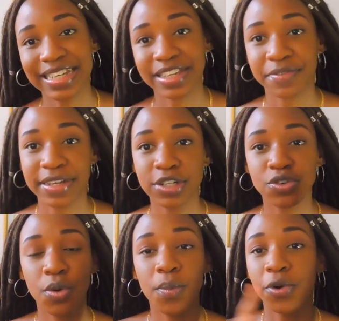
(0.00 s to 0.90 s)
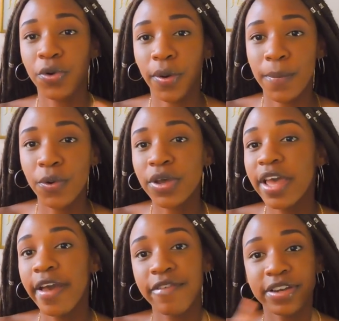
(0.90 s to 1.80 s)
if I need to go borrow a book,
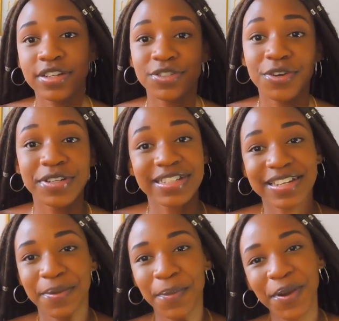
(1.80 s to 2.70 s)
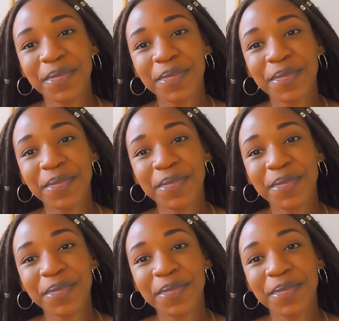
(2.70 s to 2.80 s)
if I need to go return a book.